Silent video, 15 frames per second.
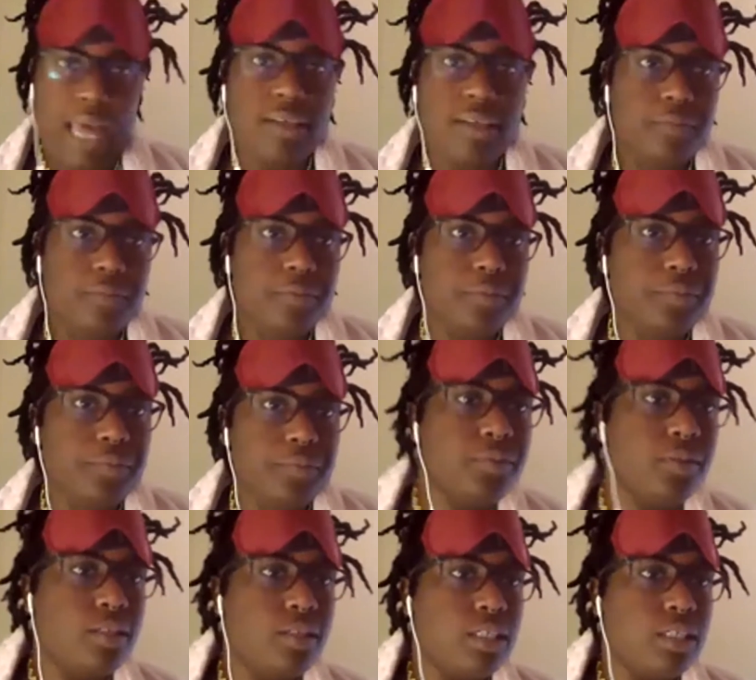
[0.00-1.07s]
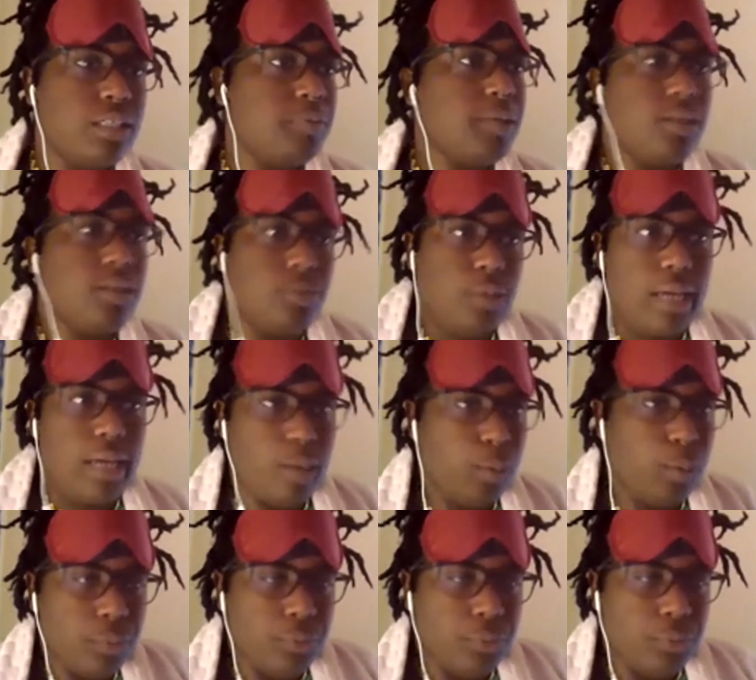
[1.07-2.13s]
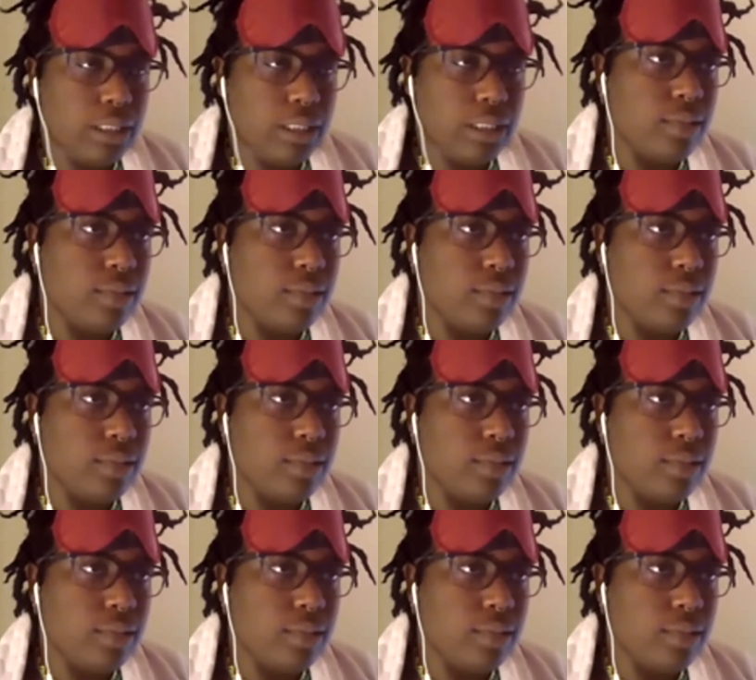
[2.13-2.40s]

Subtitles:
just because we weren't really up to anything.